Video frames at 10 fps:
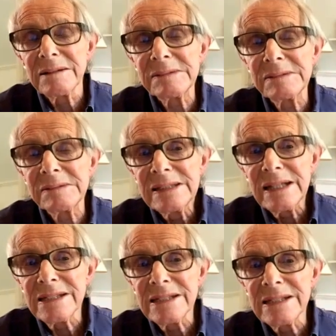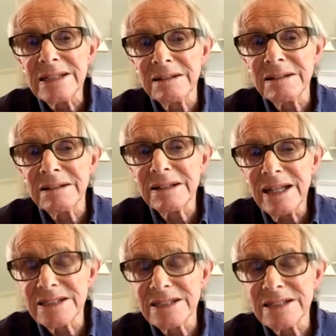and
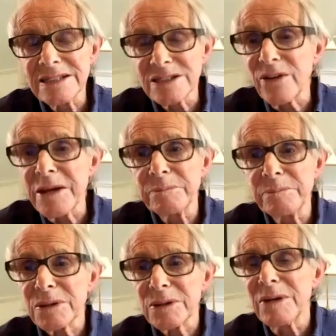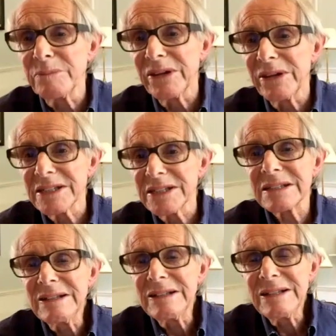it's a very important
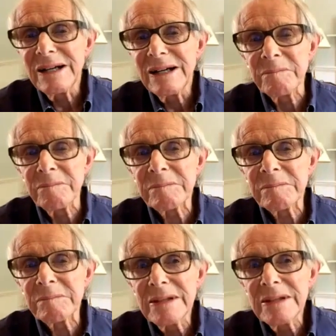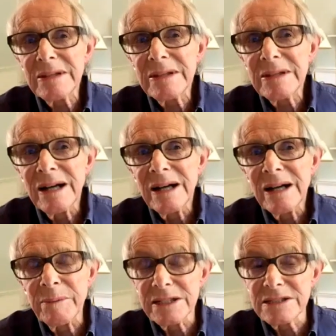moment. This, I
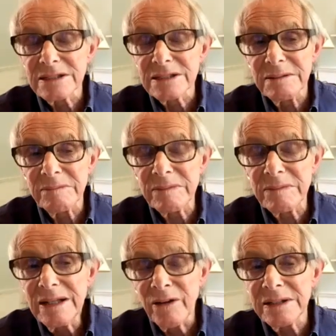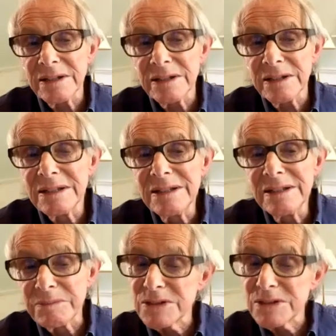mean, it's
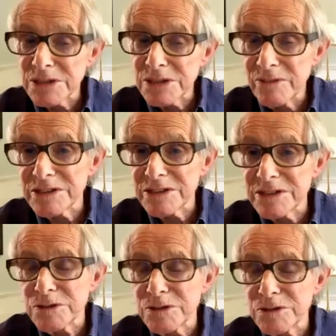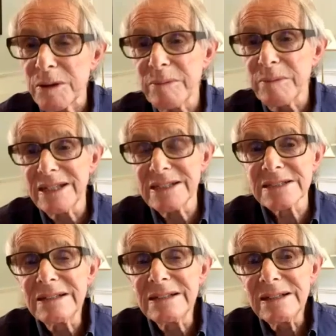after some of us have spent
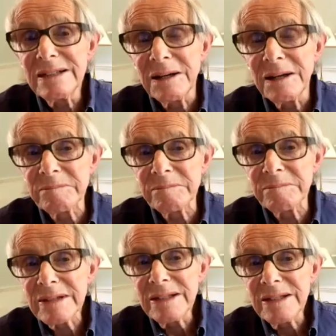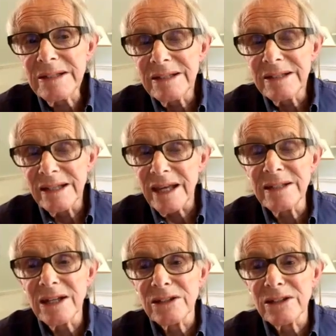many years
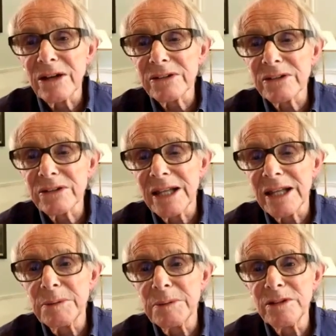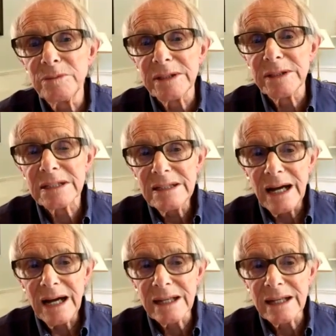in and around the labour
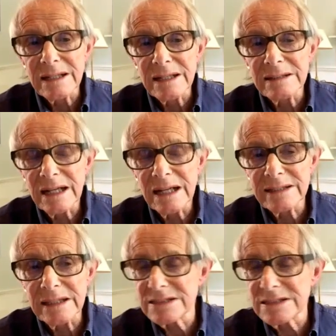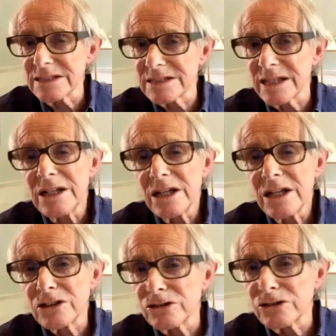movement, and I think this
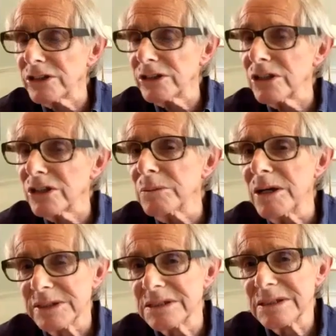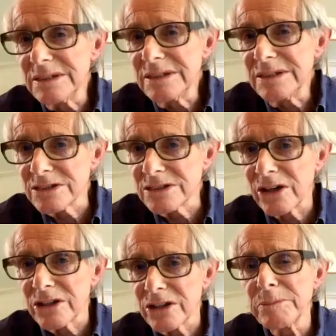is as critical a moment
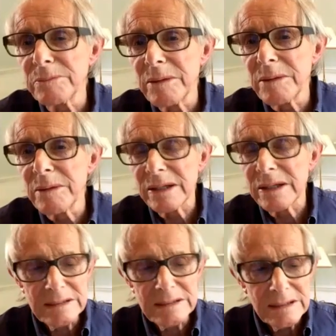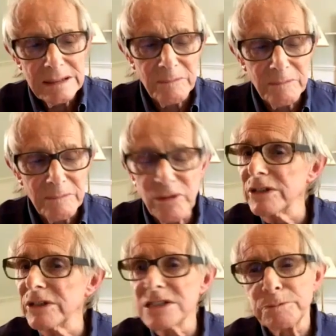as I can remember,
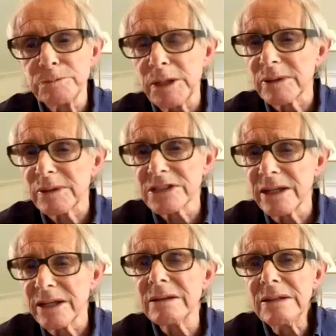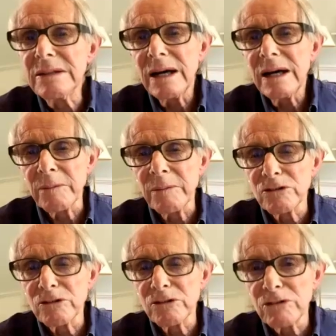for the reasons people have said.
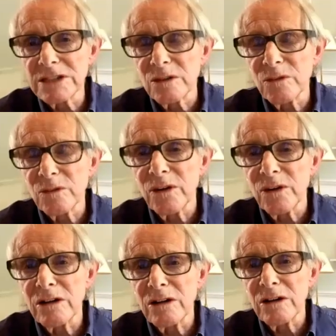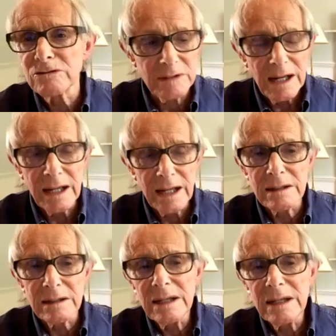The rise of the far right
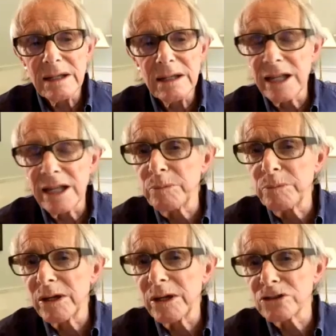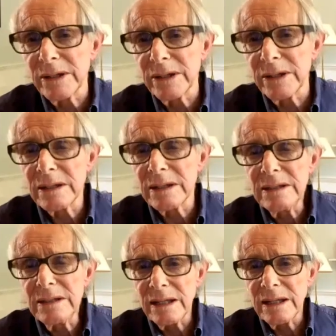and led by
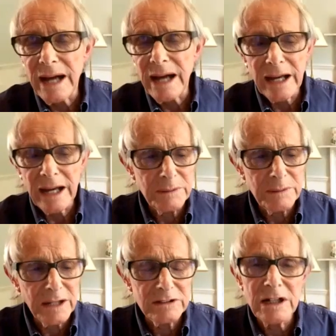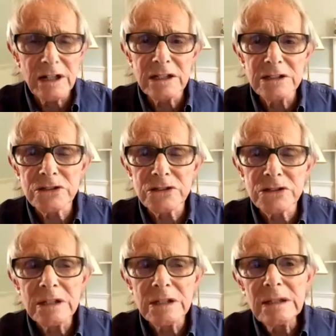Trump and echoed here by
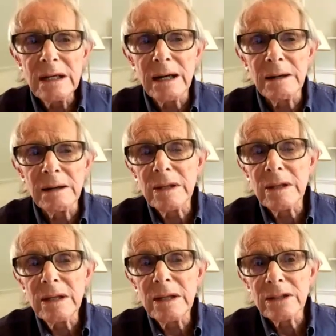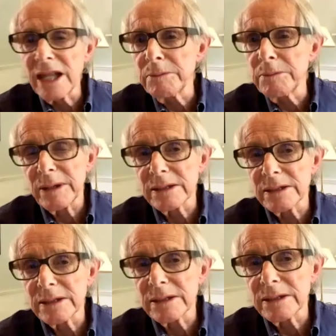Farage. The
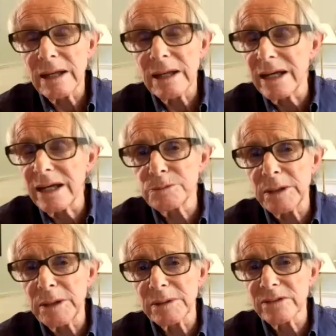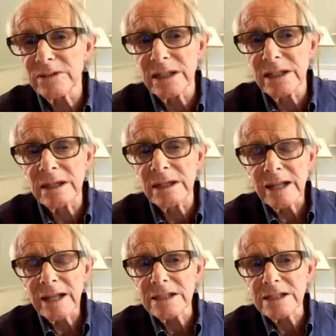Labour Party, again, as people have
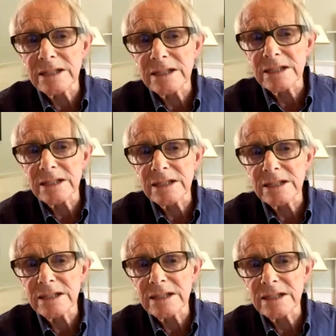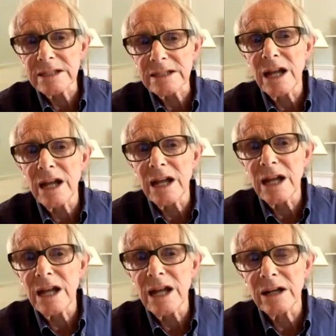said, that is now so
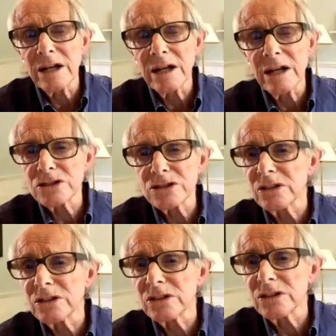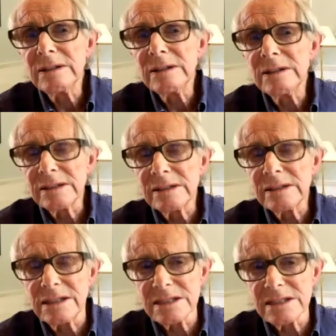far right
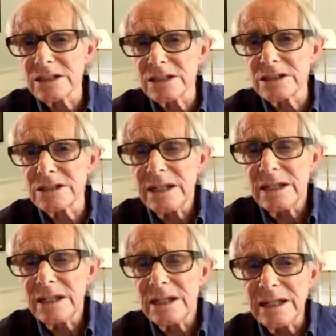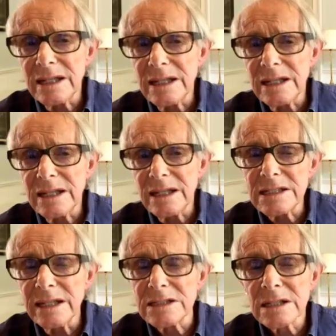that it is
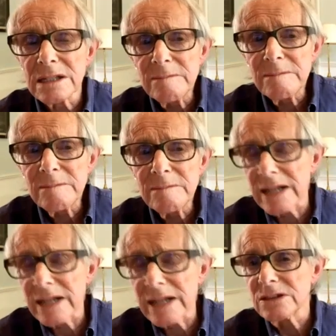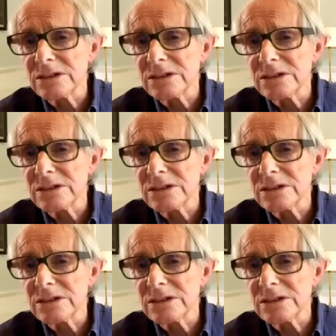in its